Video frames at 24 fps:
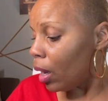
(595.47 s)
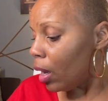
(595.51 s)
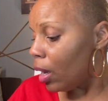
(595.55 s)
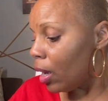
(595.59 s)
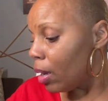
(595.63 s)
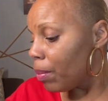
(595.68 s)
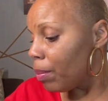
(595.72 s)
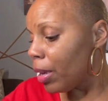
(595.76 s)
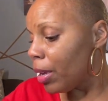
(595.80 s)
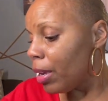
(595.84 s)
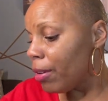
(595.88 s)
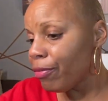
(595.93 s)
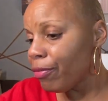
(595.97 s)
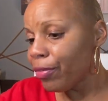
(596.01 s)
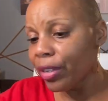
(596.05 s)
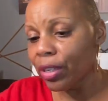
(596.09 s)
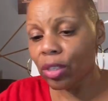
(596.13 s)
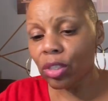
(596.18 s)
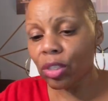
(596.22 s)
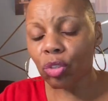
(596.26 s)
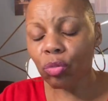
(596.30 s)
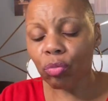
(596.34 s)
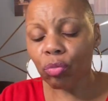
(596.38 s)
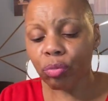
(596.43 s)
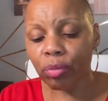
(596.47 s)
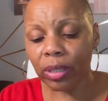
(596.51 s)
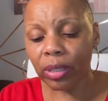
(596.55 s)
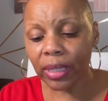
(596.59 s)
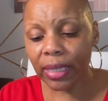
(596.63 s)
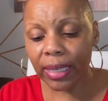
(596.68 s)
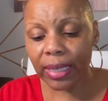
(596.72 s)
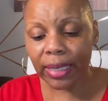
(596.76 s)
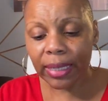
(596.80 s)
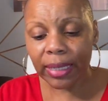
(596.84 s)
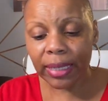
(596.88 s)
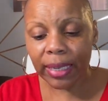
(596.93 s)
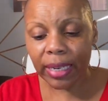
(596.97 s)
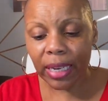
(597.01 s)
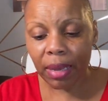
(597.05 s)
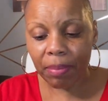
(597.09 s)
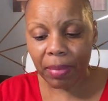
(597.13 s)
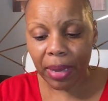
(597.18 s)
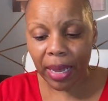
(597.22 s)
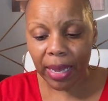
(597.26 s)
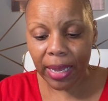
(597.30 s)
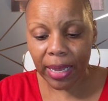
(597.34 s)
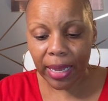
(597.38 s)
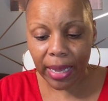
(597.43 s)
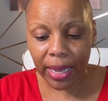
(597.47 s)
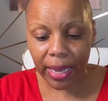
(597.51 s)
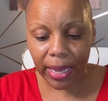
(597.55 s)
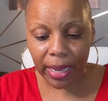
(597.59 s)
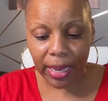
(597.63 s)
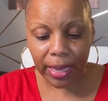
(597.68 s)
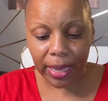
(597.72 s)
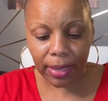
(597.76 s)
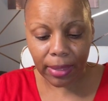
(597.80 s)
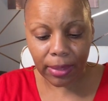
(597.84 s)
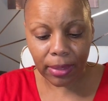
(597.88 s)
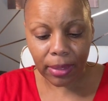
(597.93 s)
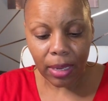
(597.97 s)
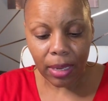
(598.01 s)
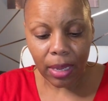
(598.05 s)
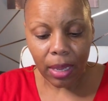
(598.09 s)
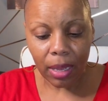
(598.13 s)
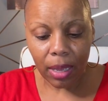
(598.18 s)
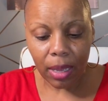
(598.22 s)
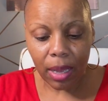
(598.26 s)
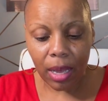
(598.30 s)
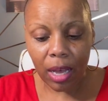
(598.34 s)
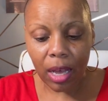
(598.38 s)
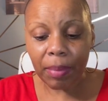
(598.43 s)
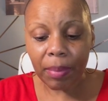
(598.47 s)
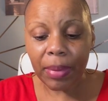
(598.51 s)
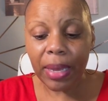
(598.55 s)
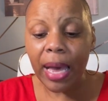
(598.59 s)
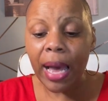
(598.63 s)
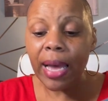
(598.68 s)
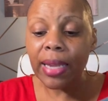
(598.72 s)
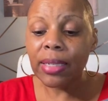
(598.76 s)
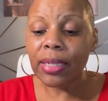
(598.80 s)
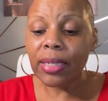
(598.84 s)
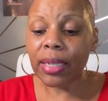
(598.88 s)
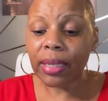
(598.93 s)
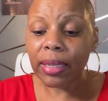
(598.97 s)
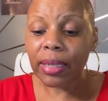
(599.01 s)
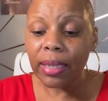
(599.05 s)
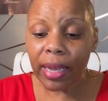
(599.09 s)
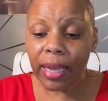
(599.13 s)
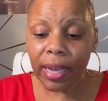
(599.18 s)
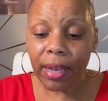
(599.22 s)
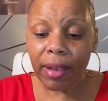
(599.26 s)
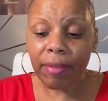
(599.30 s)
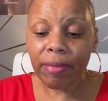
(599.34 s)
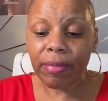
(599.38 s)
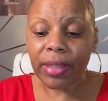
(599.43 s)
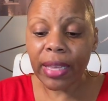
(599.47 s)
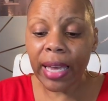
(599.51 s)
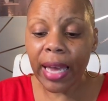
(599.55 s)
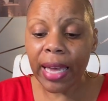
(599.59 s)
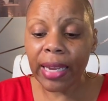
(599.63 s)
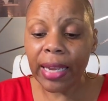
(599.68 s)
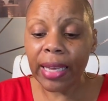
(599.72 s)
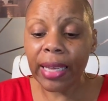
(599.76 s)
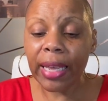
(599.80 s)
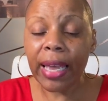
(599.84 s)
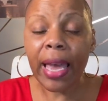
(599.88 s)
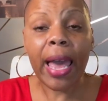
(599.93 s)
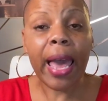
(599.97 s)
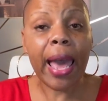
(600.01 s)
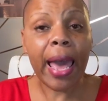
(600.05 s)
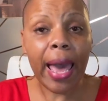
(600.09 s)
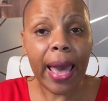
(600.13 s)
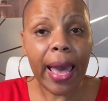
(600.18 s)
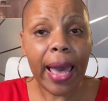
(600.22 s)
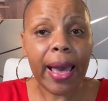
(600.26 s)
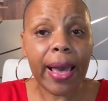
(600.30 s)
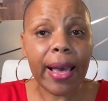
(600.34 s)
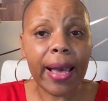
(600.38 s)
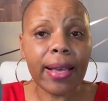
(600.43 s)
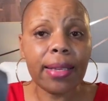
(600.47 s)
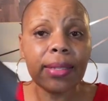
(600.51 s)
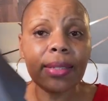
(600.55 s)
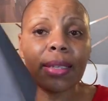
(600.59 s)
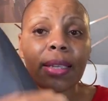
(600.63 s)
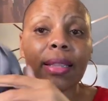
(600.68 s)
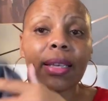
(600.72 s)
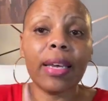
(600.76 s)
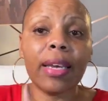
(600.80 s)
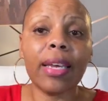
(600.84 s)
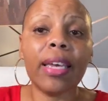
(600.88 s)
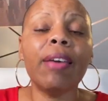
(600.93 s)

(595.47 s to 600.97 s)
Um, it feels really good in my hands. Um, I love that it has the